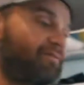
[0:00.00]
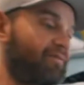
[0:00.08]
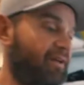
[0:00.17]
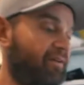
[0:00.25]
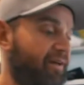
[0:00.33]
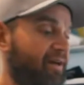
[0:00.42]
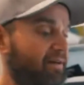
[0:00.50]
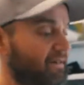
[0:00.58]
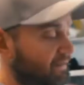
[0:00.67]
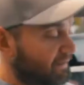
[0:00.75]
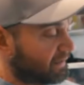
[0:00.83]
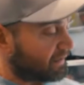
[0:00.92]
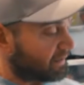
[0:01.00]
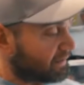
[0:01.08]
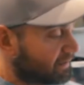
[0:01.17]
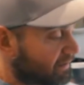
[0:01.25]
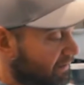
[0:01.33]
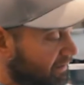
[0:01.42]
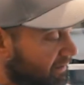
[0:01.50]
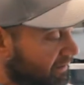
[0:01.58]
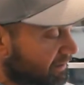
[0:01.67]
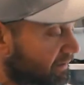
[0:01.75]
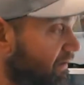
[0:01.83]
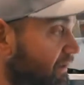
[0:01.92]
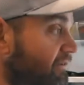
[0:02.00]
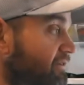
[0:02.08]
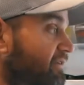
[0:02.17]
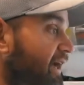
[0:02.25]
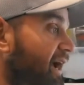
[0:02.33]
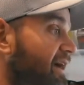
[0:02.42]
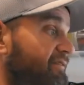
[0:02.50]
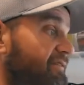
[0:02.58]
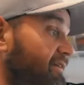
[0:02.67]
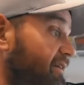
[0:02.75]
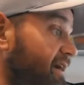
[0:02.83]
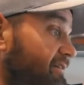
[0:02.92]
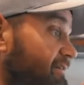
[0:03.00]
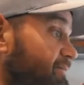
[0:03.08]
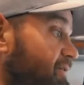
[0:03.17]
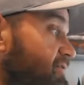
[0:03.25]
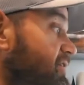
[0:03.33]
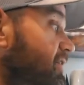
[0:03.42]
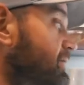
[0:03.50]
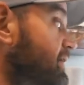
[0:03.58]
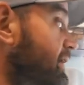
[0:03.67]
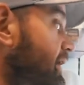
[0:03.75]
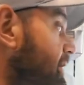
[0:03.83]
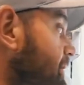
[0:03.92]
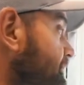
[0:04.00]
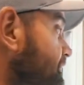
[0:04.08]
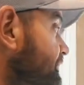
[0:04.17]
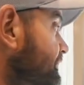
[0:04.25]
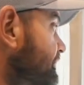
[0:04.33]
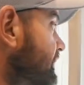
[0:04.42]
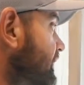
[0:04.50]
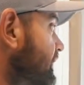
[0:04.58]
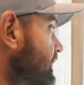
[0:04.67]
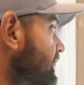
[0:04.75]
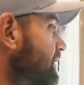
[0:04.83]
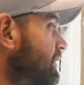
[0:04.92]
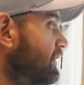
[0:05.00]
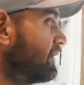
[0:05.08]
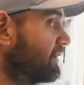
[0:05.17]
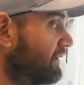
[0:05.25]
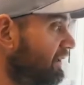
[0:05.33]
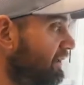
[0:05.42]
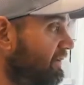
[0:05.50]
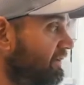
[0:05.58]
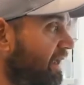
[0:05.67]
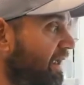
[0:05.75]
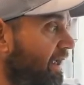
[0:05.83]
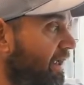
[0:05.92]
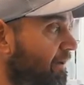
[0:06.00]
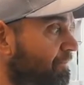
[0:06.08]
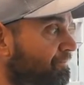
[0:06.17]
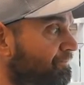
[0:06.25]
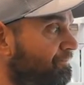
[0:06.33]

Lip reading: it figured out. I'll ask the butcher, he'll be able to help. There is a